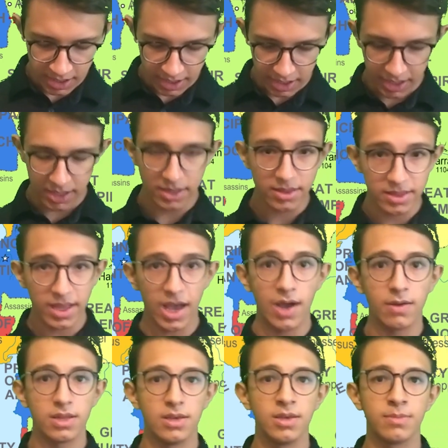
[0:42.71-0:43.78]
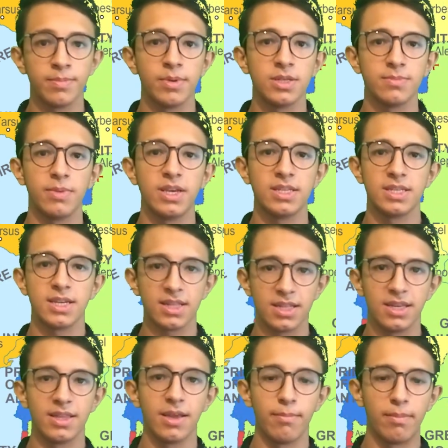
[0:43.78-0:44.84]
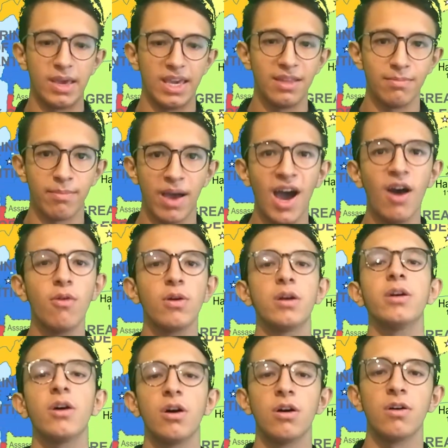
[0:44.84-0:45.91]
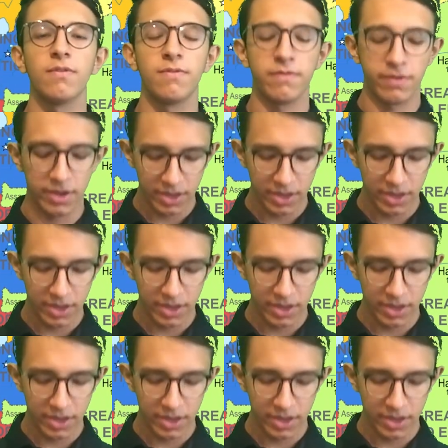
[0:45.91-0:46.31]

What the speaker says: and now it is basically the main power of